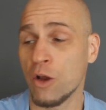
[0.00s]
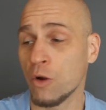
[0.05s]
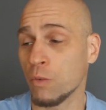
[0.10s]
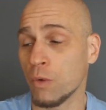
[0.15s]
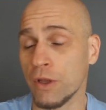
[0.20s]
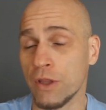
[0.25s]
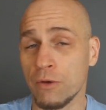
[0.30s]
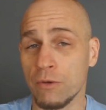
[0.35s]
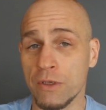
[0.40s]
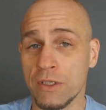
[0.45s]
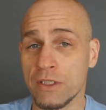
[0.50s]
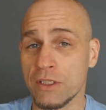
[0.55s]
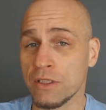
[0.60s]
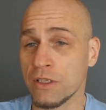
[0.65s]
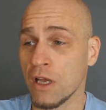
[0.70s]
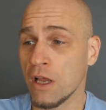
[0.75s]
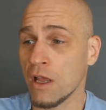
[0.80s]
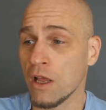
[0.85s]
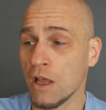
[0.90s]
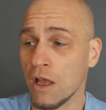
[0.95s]
whether
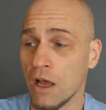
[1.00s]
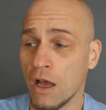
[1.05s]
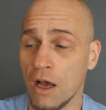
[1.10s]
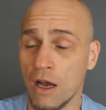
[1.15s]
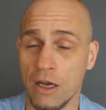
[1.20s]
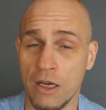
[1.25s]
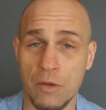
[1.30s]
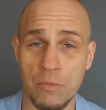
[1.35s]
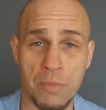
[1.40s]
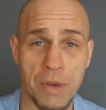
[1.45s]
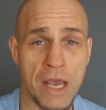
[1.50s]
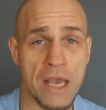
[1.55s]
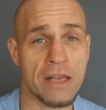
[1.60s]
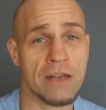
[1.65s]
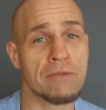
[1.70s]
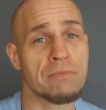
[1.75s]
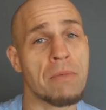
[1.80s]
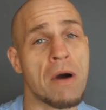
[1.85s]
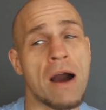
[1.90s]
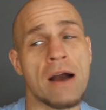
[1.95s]
it's
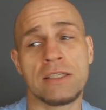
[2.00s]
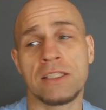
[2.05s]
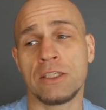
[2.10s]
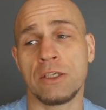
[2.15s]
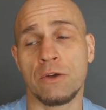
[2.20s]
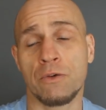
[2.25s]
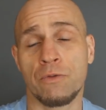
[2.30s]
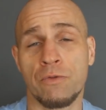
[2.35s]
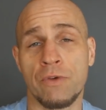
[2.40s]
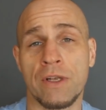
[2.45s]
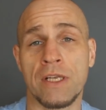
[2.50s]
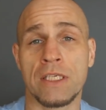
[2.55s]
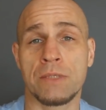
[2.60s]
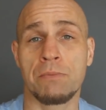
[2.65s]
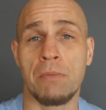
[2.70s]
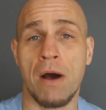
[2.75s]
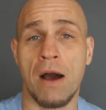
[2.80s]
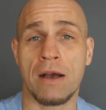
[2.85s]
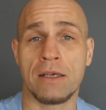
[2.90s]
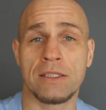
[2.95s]
competitive boxing or fitness
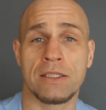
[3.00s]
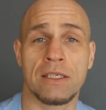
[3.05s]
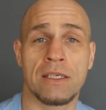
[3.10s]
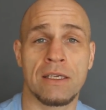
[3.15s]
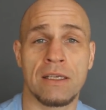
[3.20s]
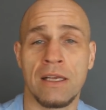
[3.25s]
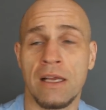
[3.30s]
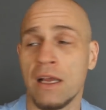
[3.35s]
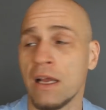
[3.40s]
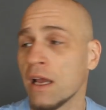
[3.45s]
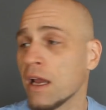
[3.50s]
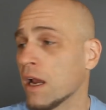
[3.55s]
boxing,